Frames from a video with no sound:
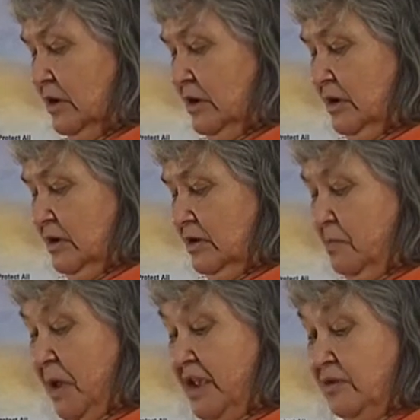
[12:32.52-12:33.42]
By being
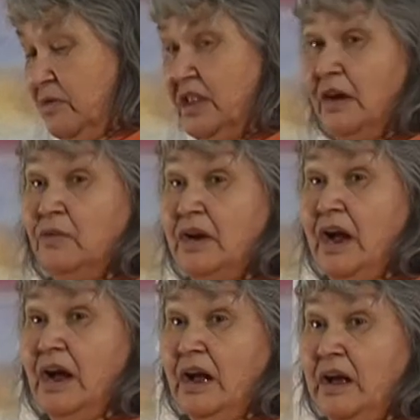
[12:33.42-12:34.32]
ignored,
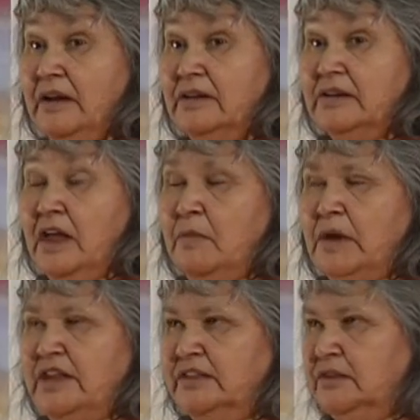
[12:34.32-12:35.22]
they will stop
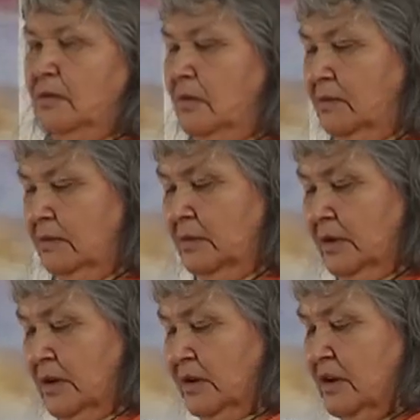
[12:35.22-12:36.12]
talking badly.
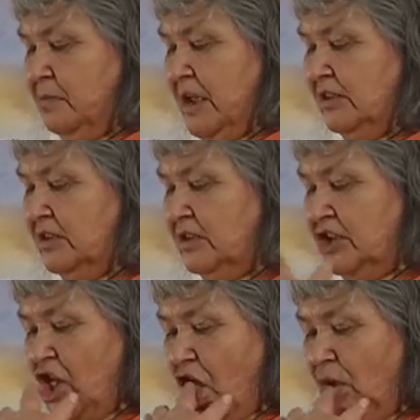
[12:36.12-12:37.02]
We have to
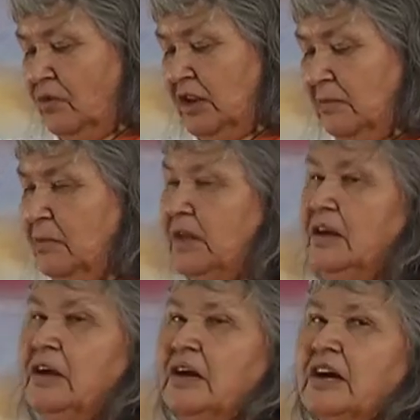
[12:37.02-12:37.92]
find ways to
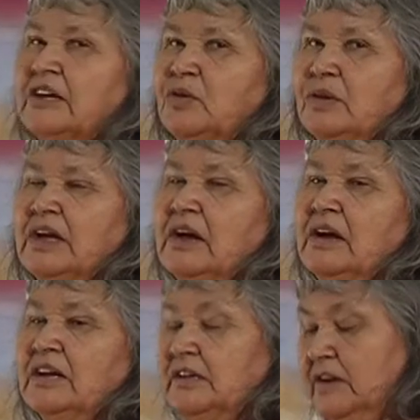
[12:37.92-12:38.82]
stop people from
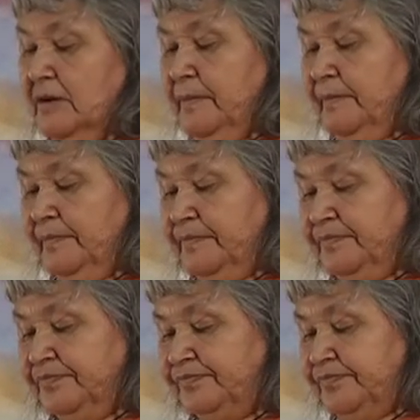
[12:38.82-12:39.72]
speaking
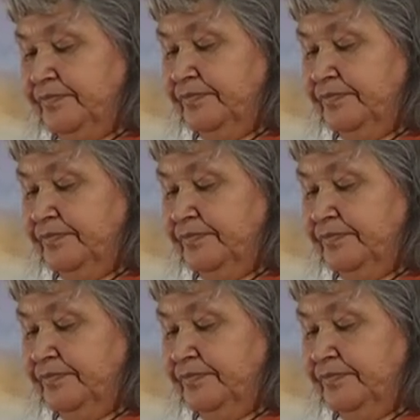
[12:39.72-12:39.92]
negatively.